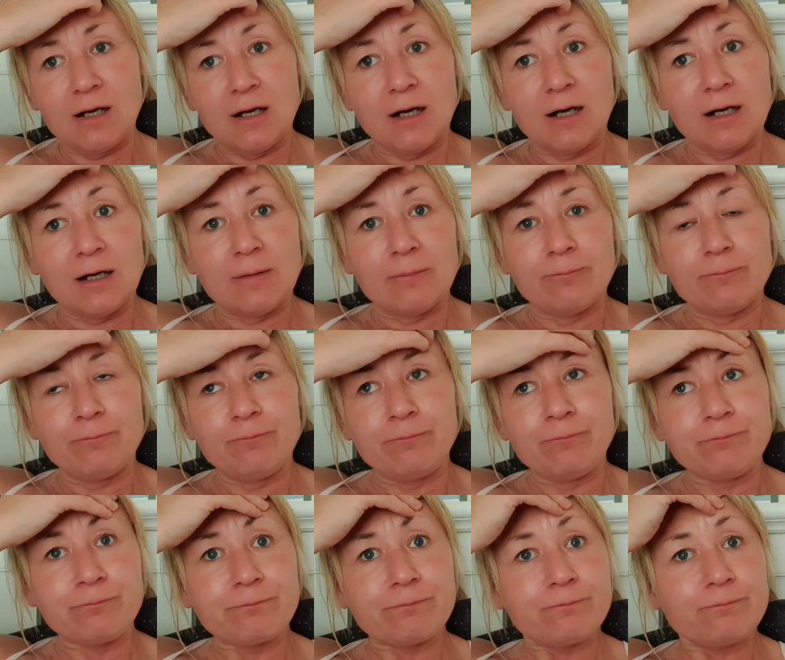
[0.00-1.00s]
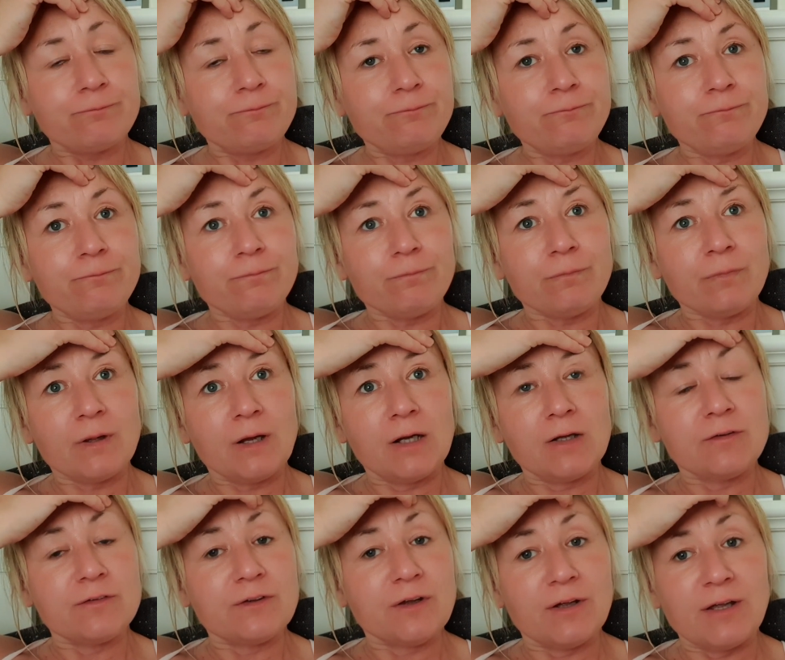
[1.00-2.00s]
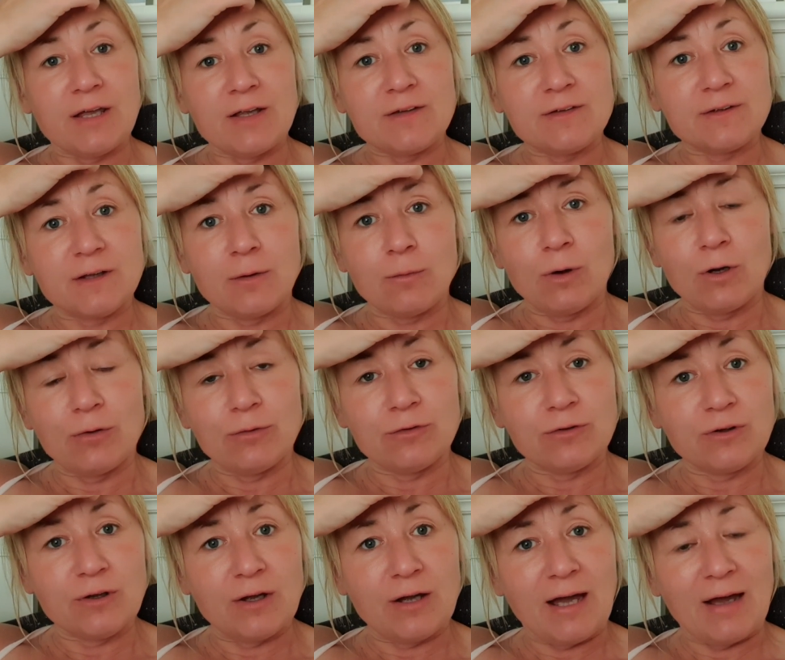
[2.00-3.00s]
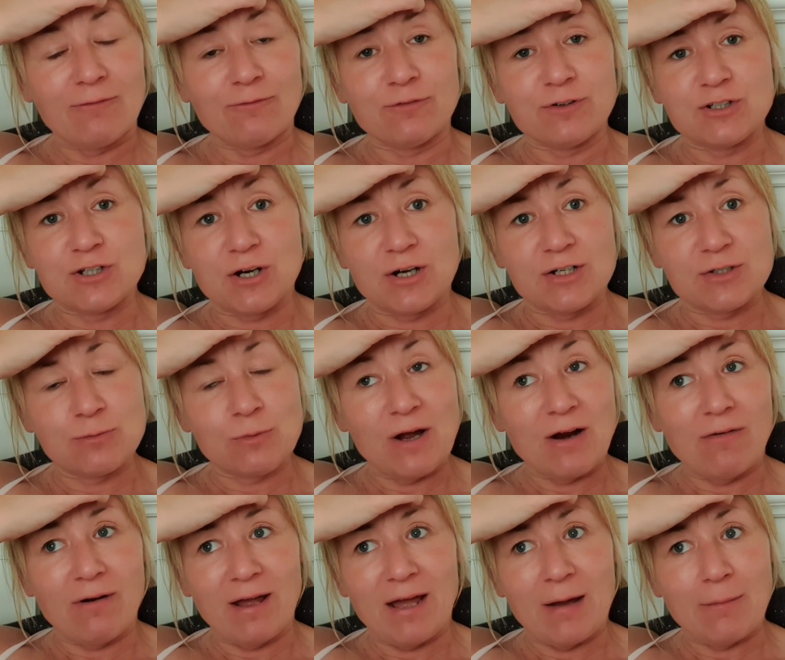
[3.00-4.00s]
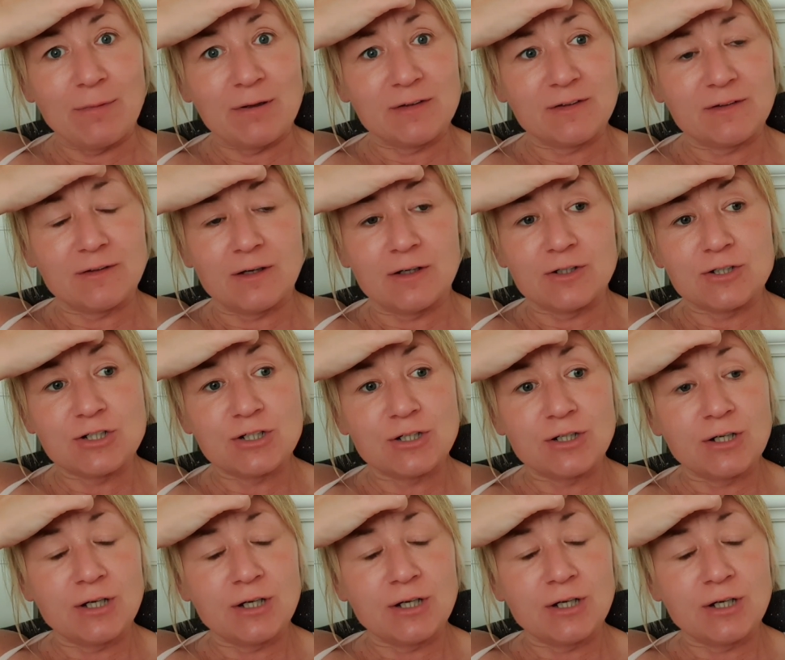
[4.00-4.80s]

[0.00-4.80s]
So yes, I won't advertise where I am as such.